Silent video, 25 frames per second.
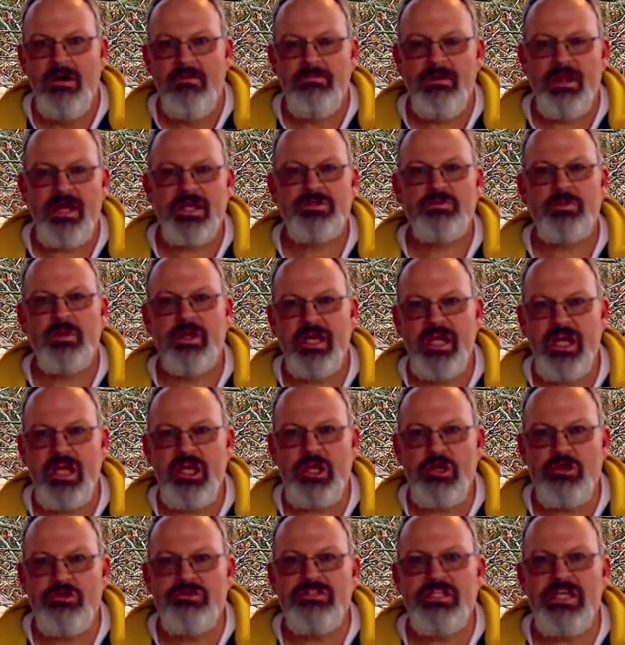plus we're gonna
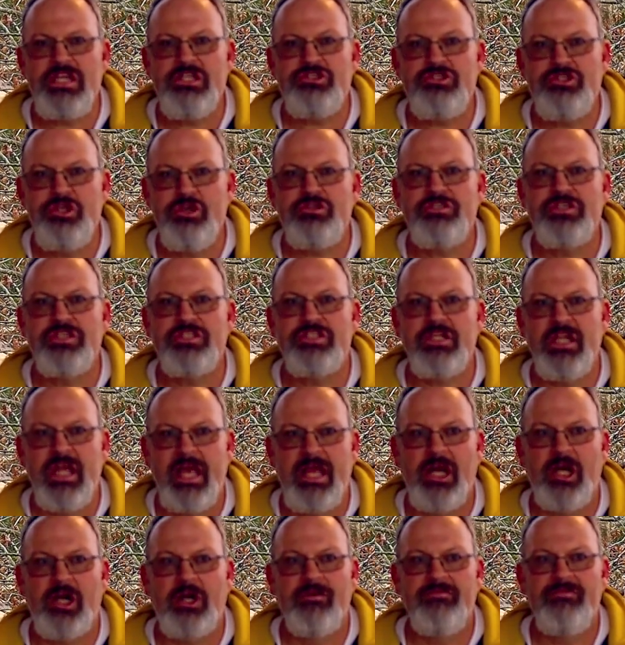use these juices
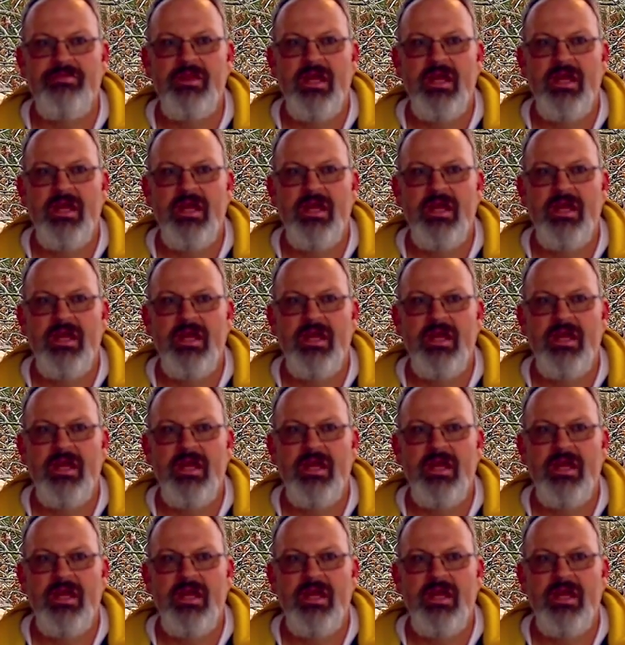later.